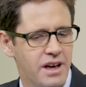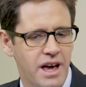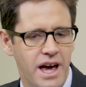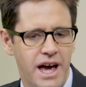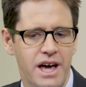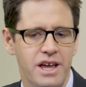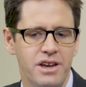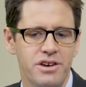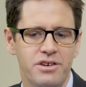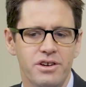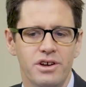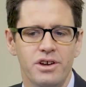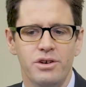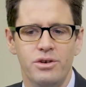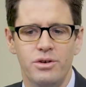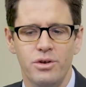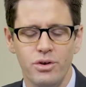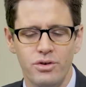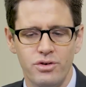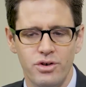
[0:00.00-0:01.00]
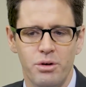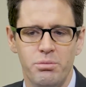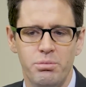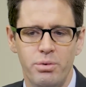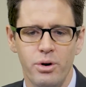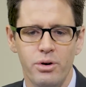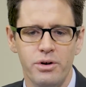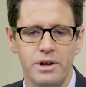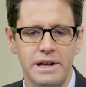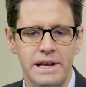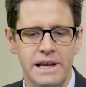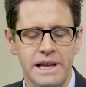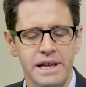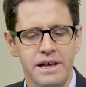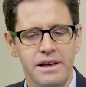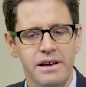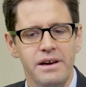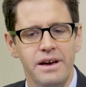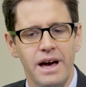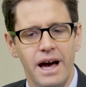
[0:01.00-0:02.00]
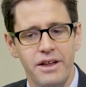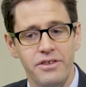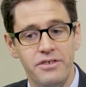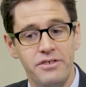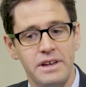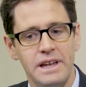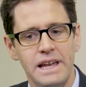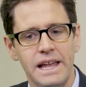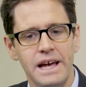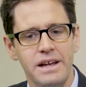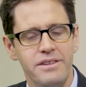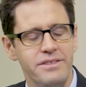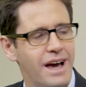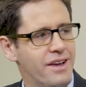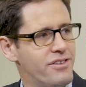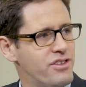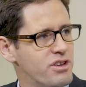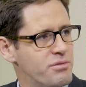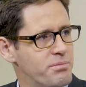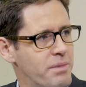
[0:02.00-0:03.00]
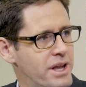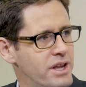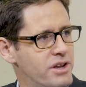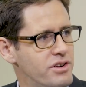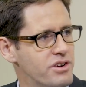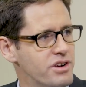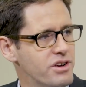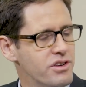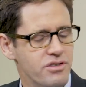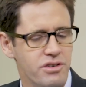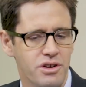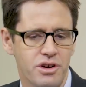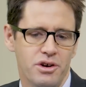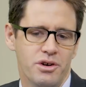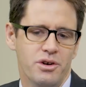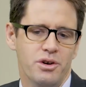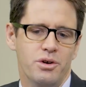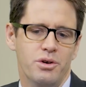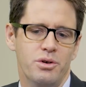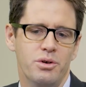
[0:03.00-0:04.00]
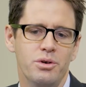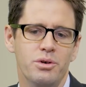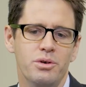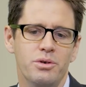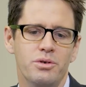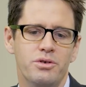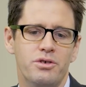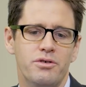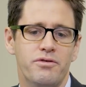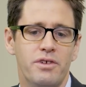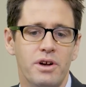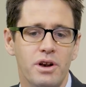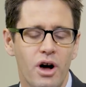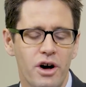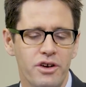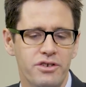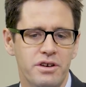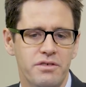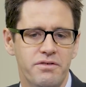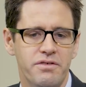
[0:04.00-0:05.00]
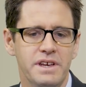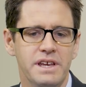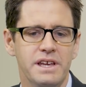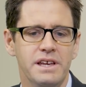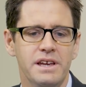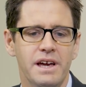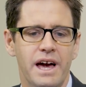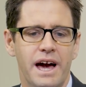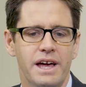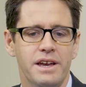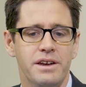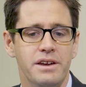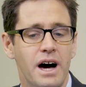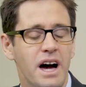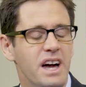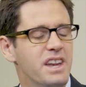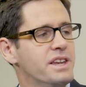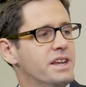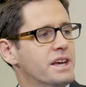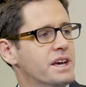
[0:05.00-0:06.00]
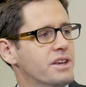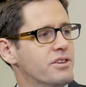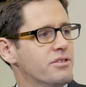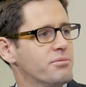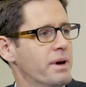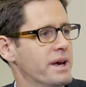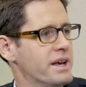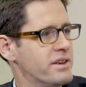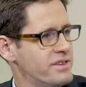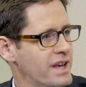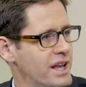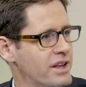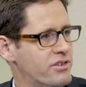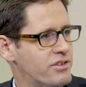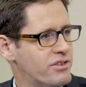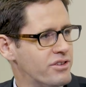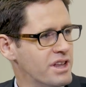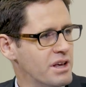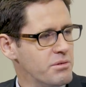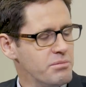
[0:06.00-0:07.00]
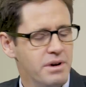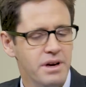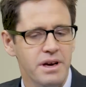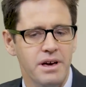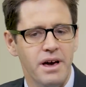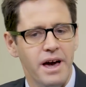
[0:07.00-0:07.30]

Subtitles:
and do so prudently, and select asset managers whose philosophy and ideas make sense to them,